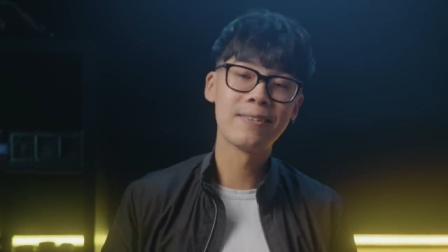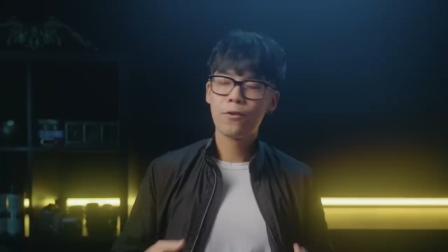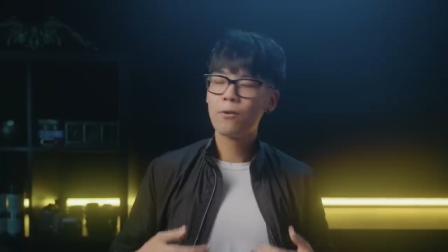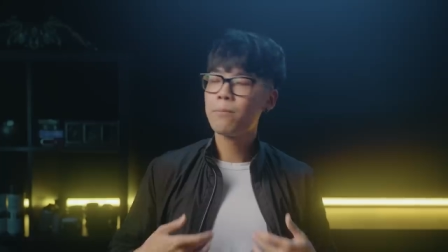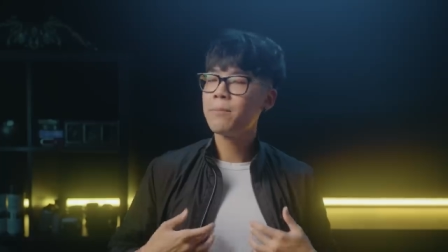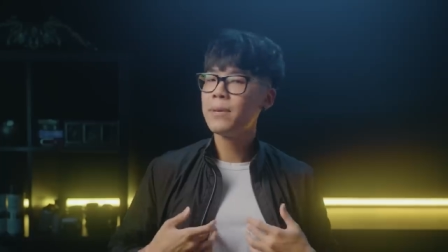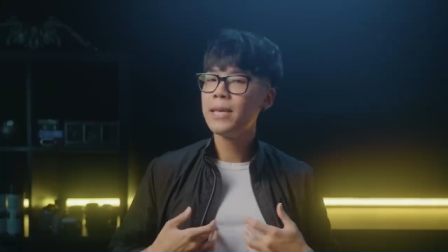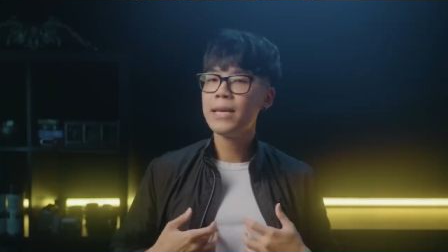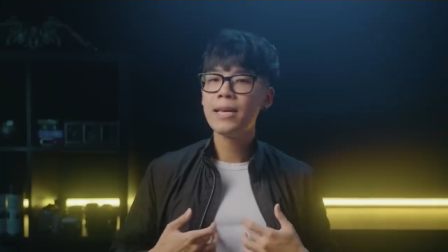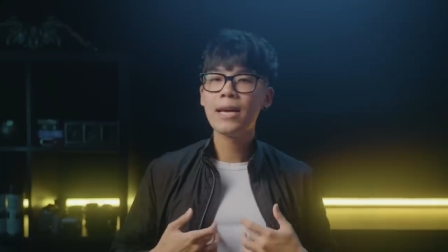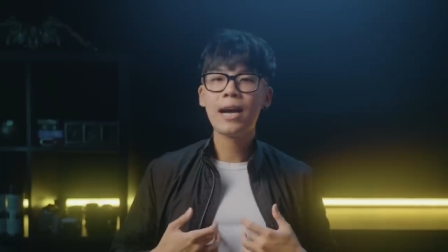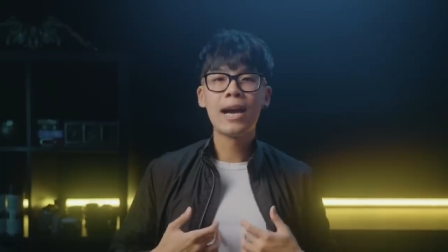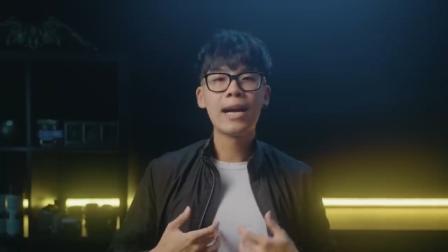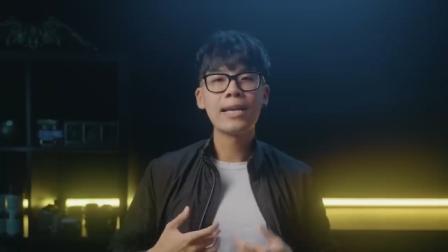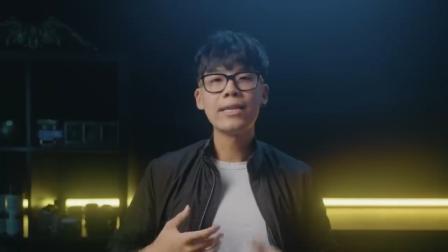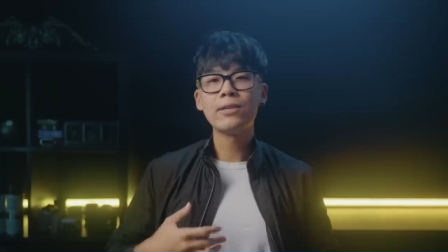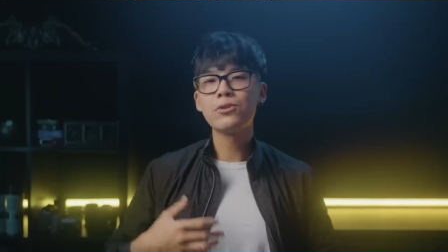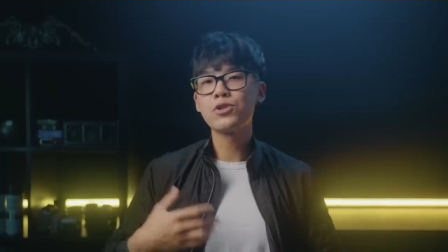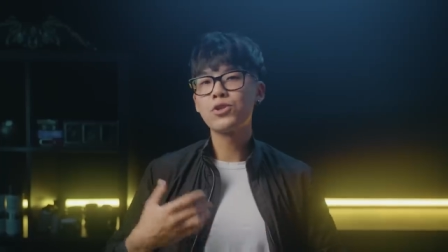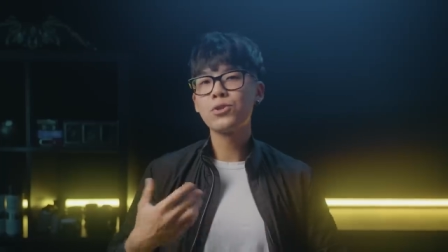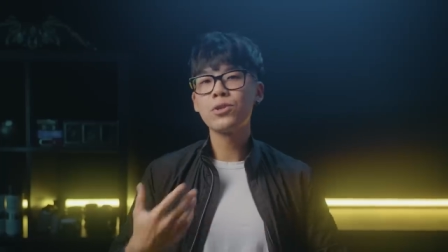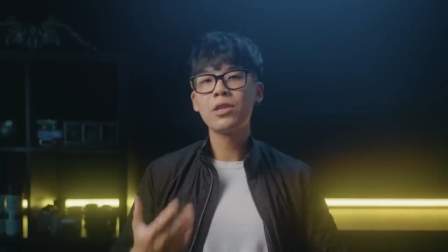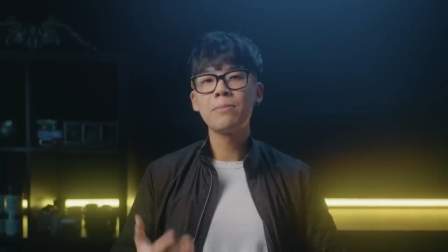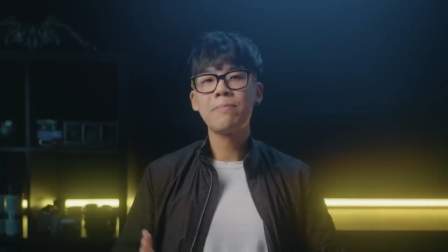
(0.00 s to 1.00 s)
For me, I
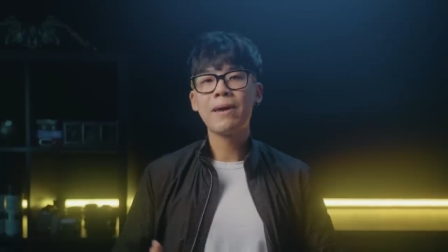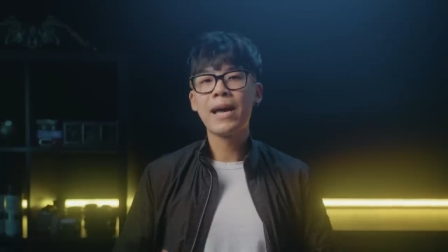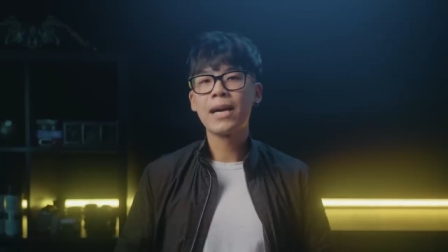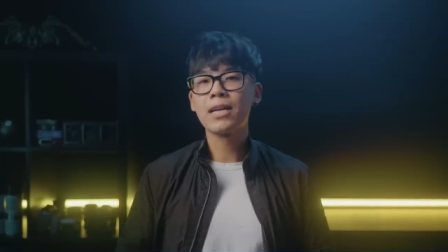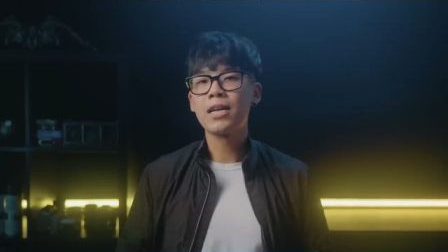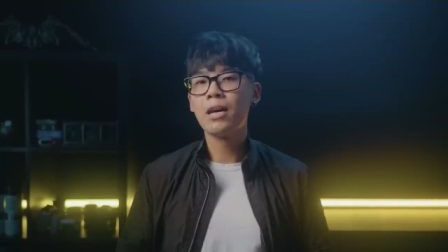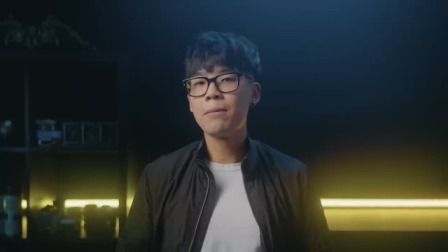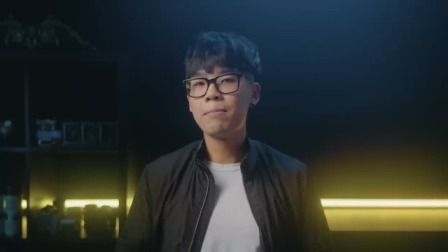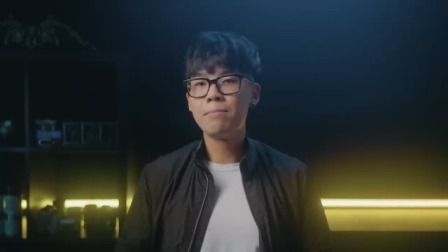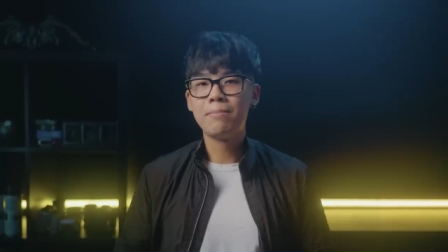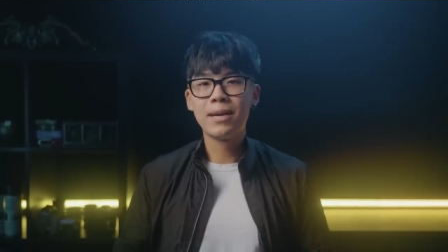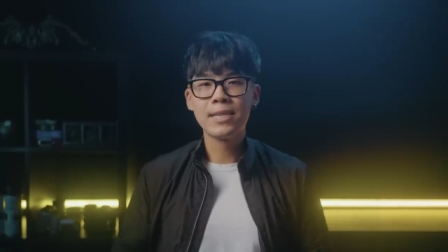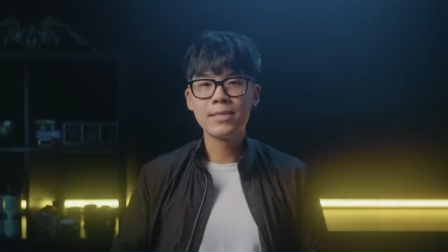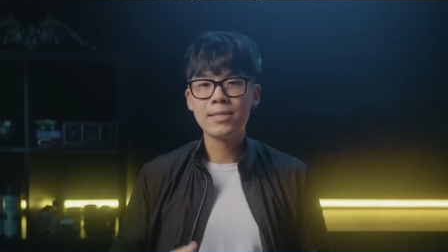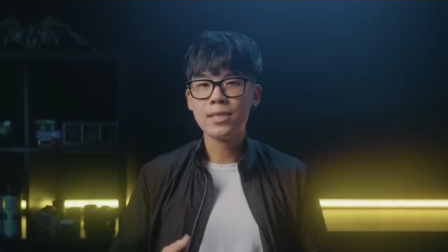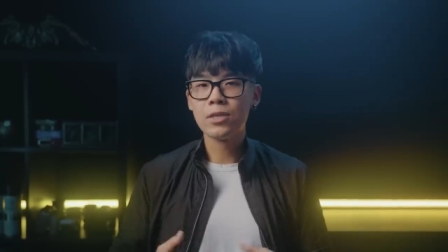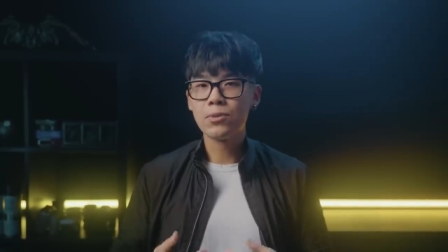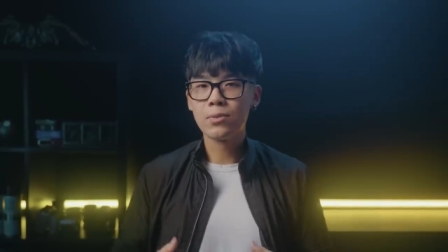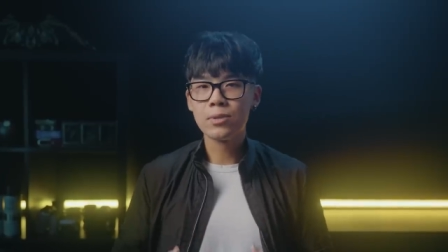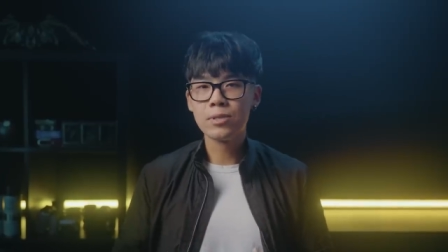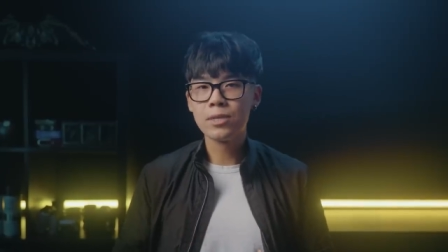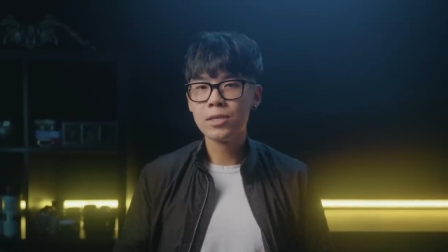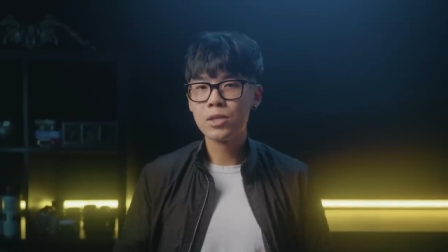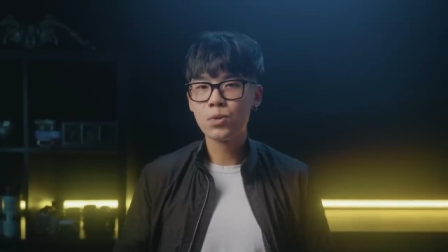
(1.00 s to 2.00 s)
usually back up my
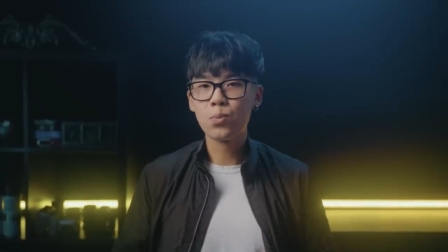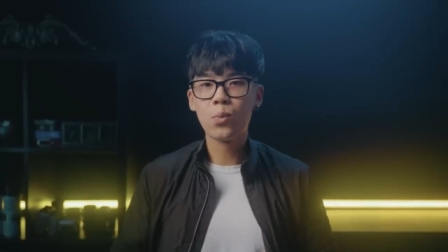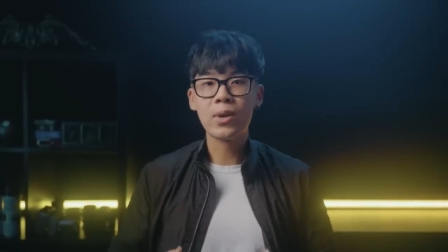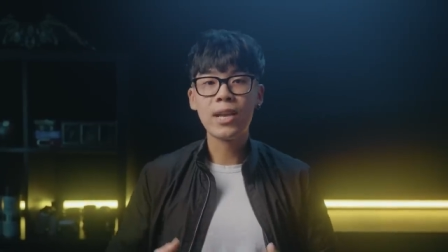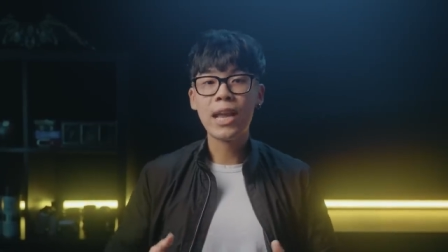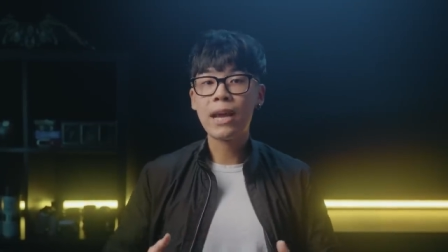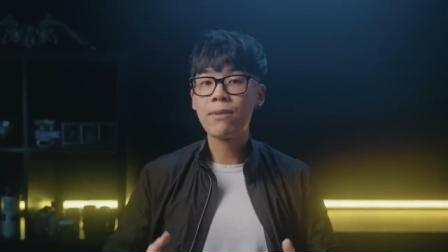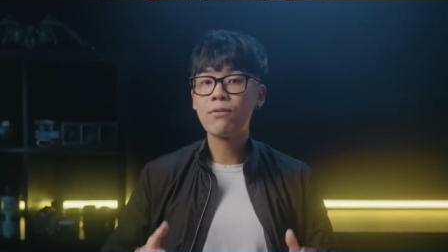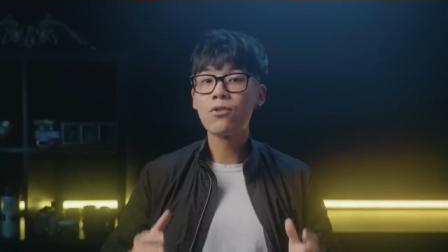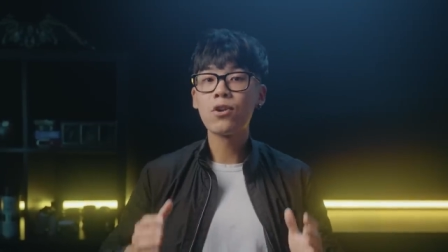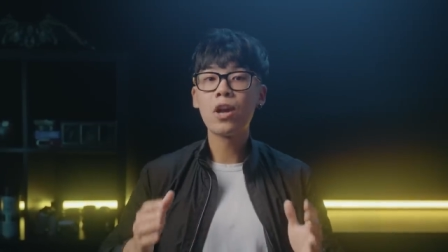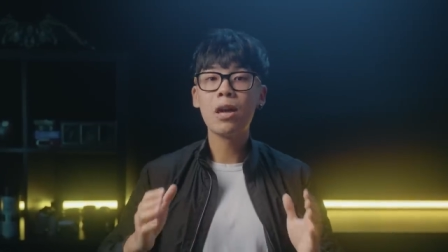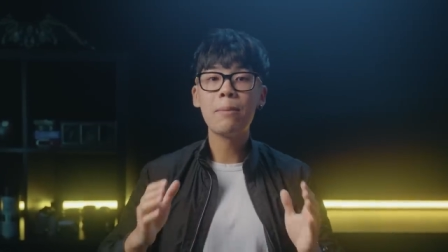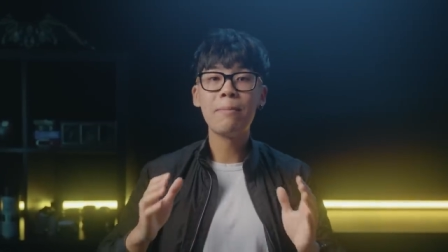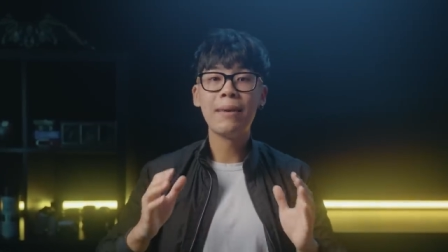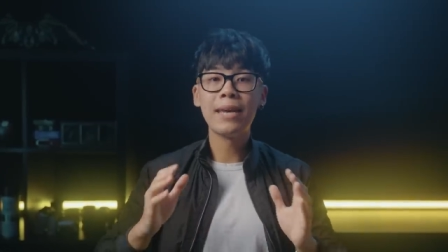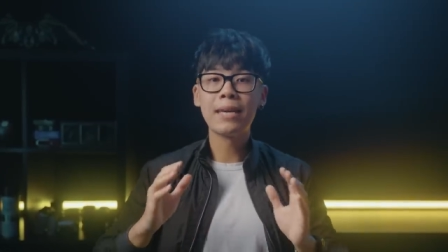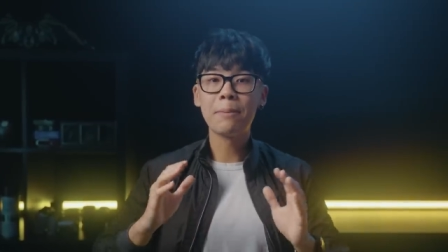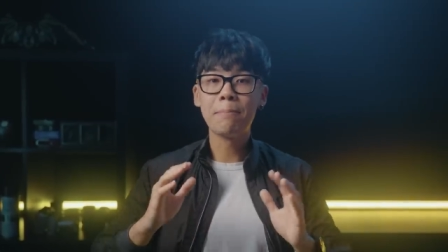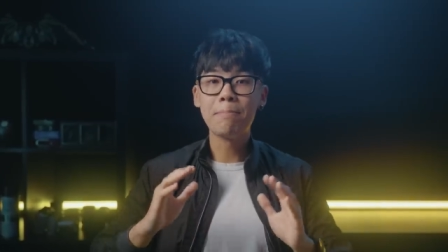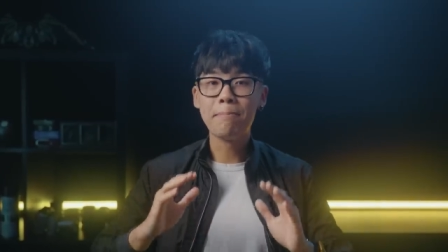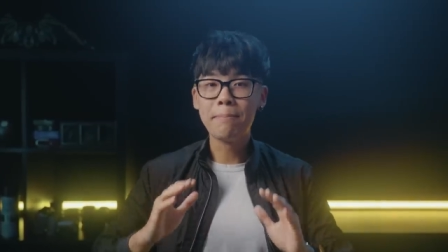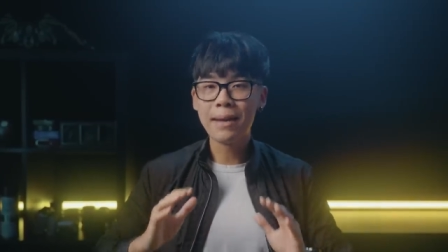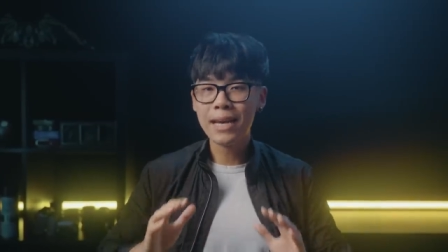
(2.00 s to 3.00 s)
sequences whenever I
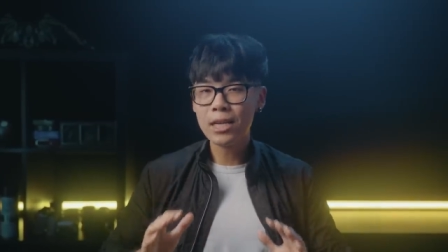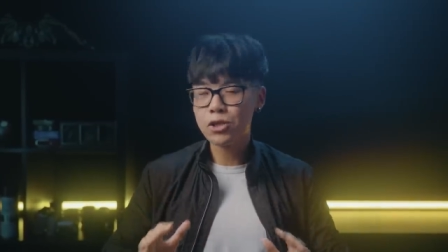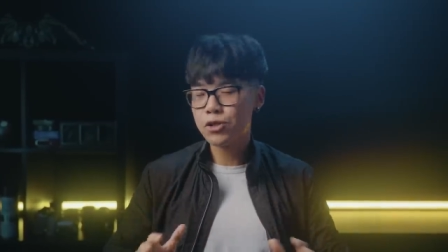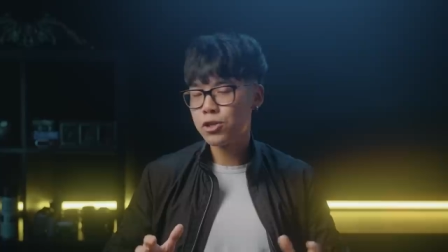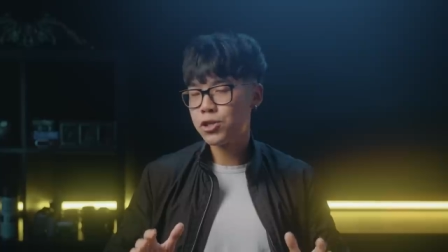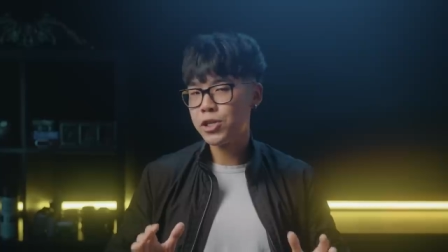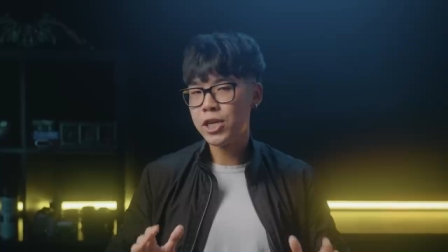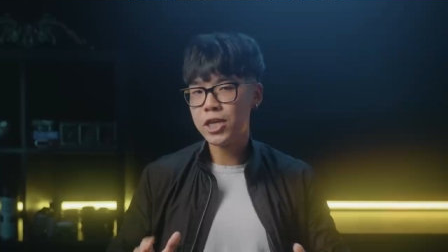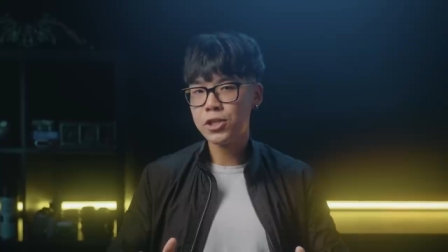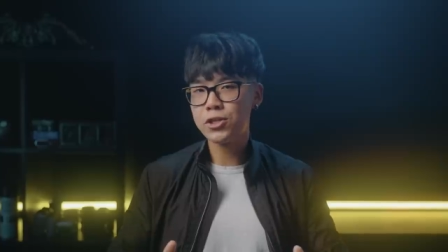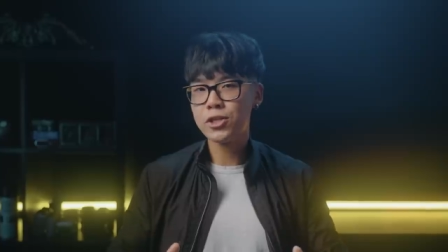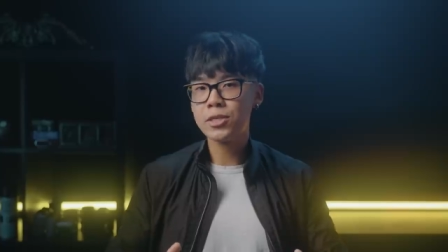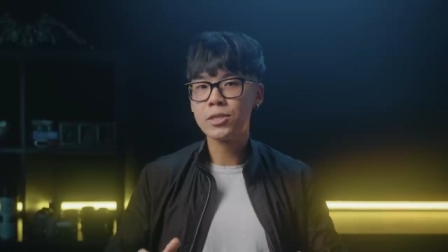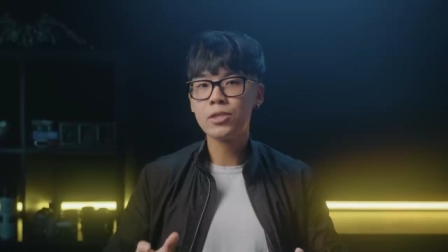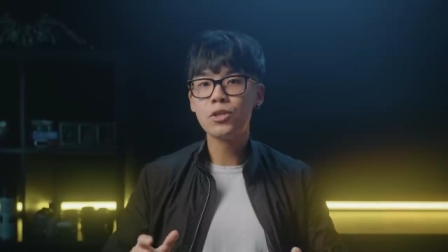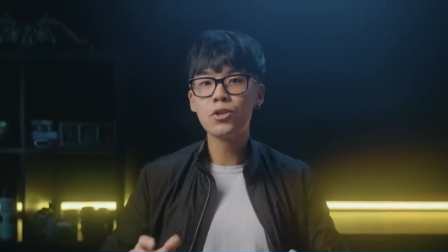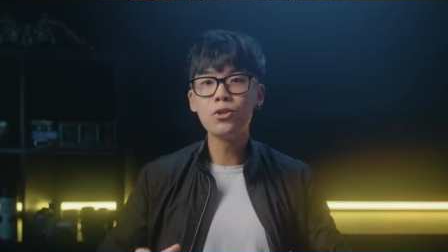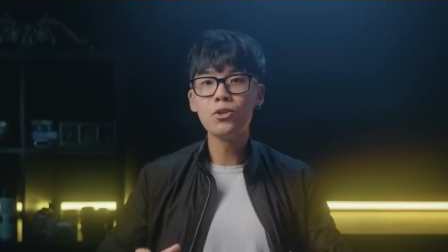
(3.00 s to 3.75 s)
make major changes